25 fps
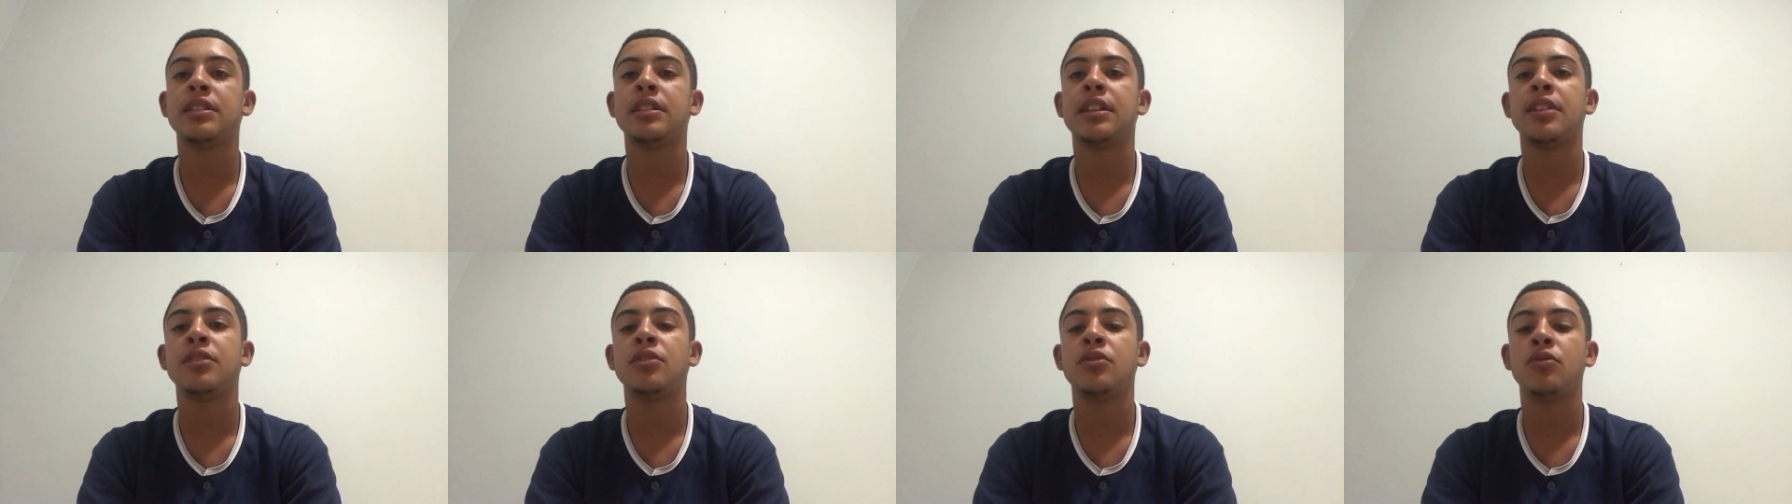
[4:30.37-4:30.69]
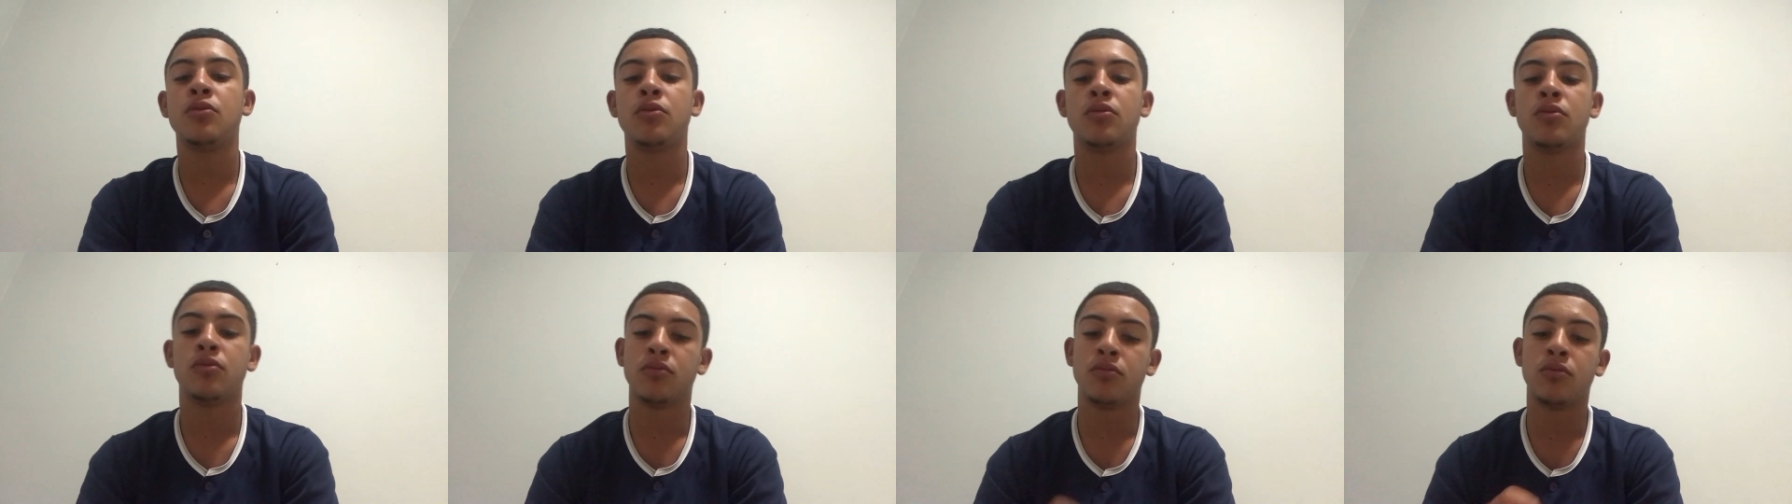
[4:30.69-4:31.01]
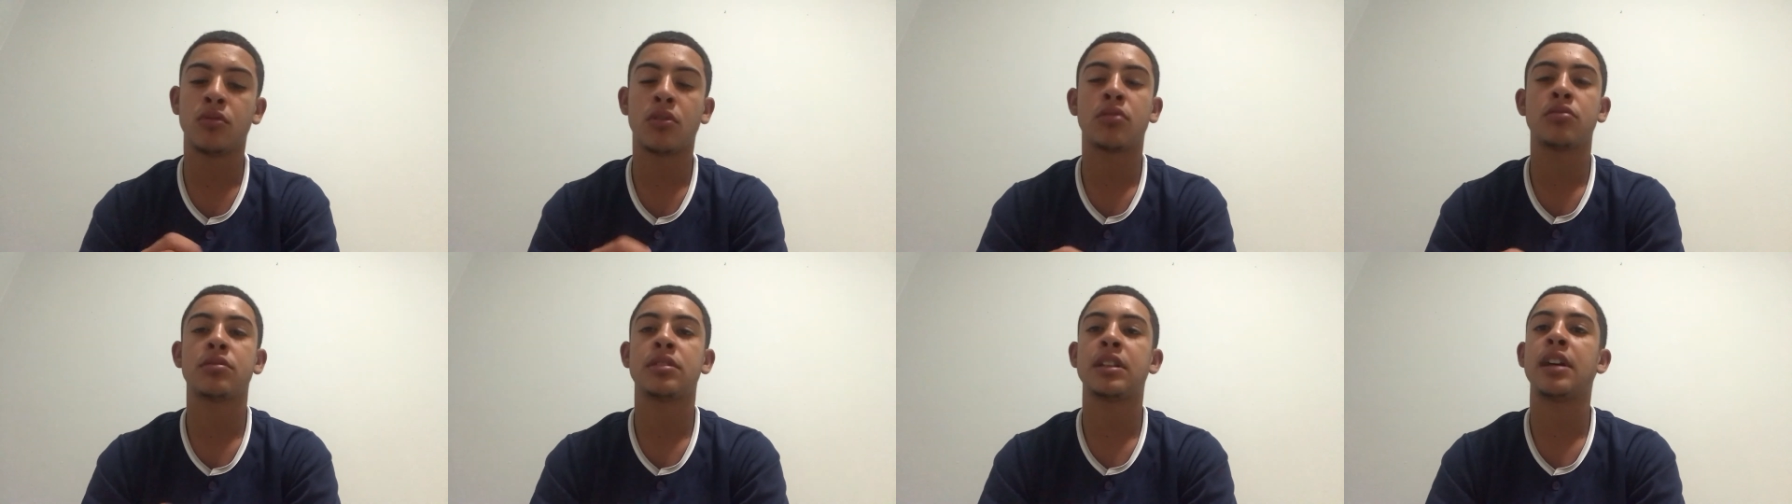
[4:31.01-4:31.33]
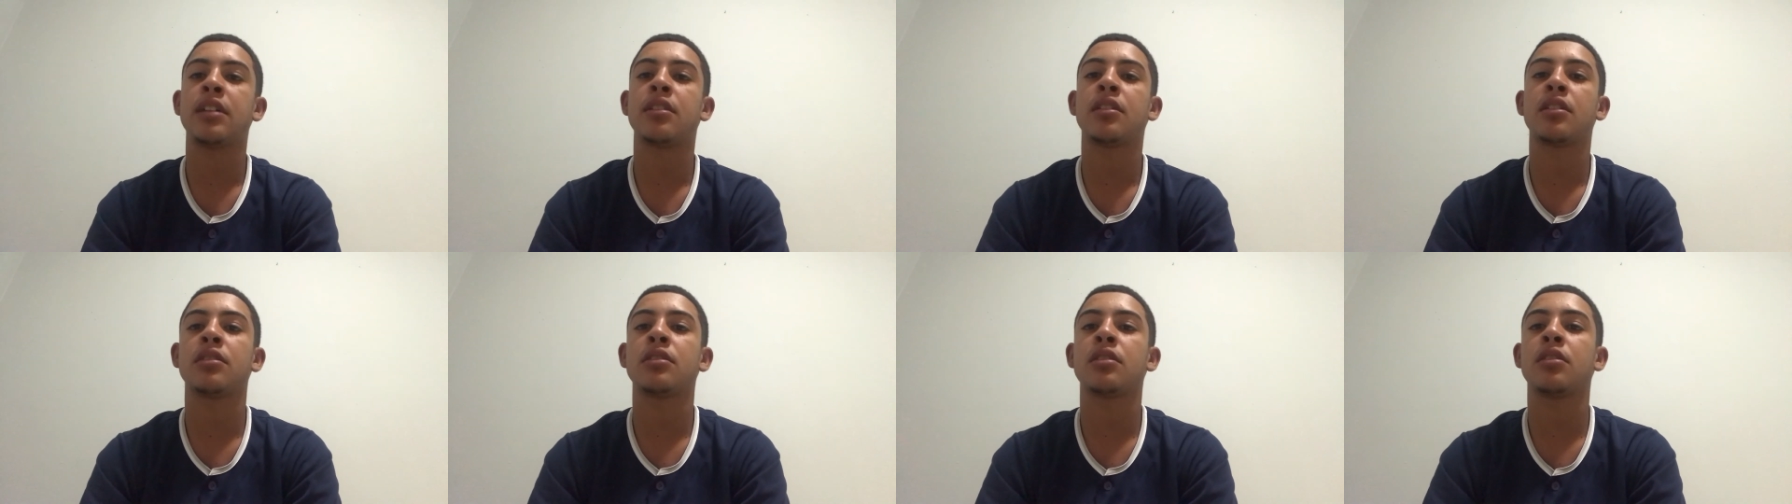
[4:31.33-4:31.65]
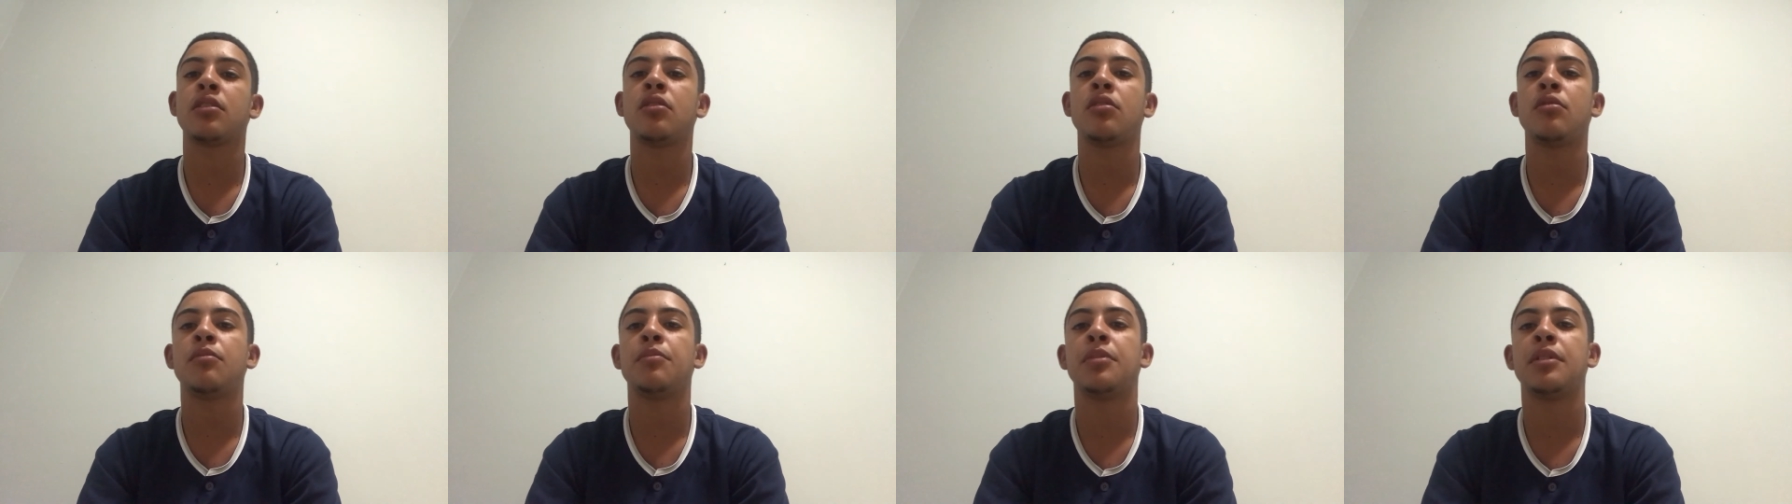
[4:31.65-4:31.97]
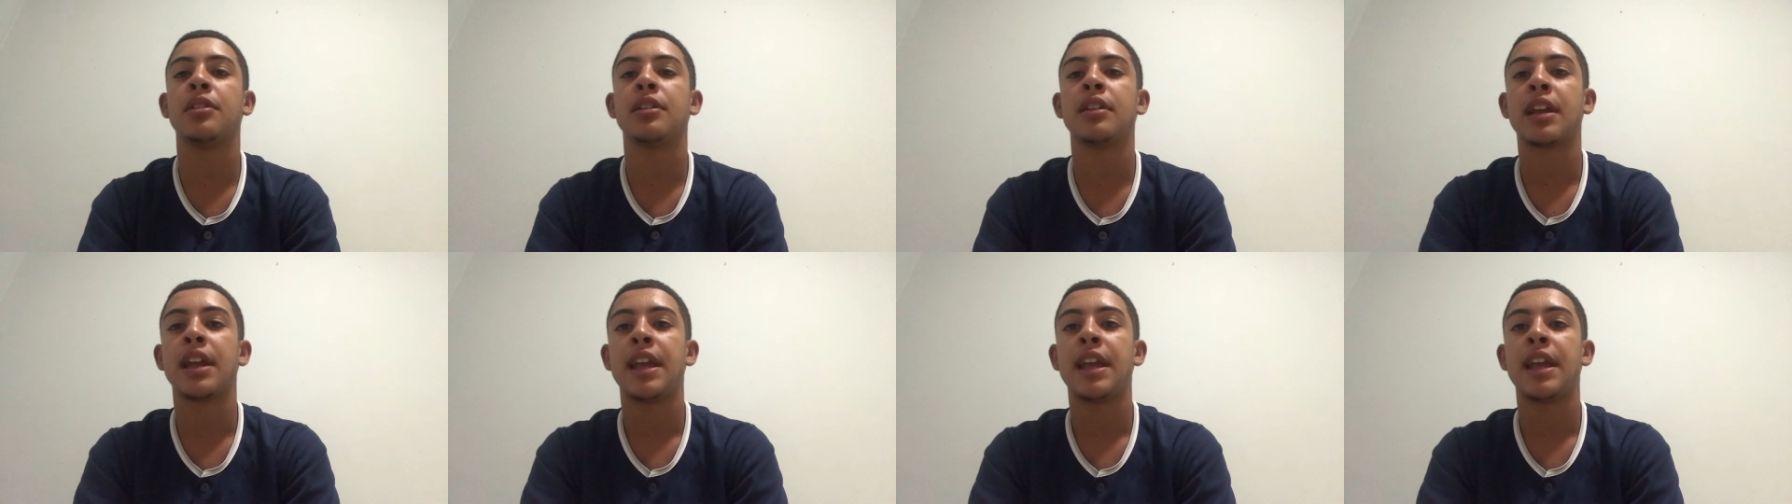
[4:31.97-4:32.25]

that you wrote down on the notebook.